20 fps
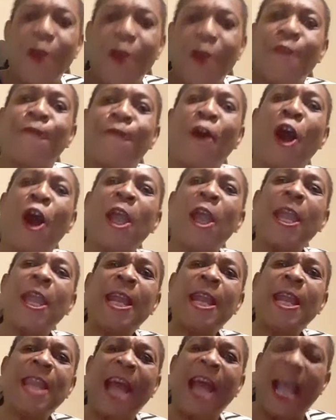For
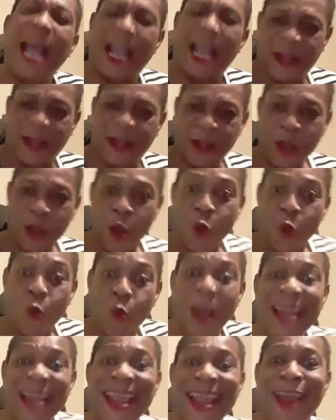inner,
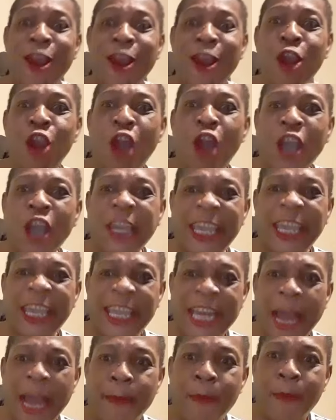when they lock in
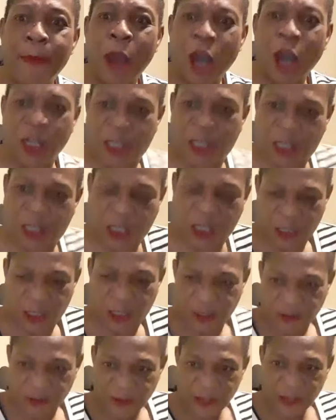a mouth,
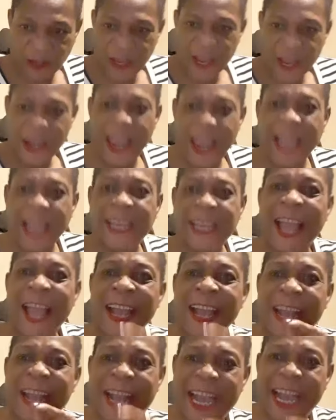like
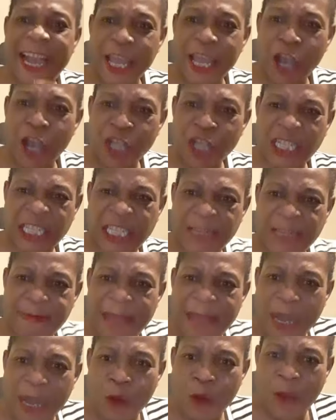them Creole
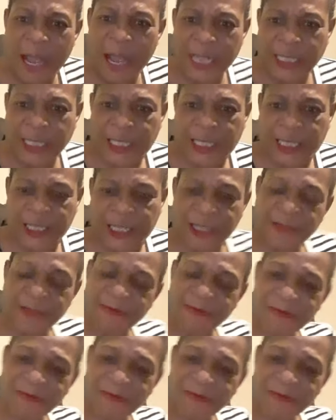smell waste.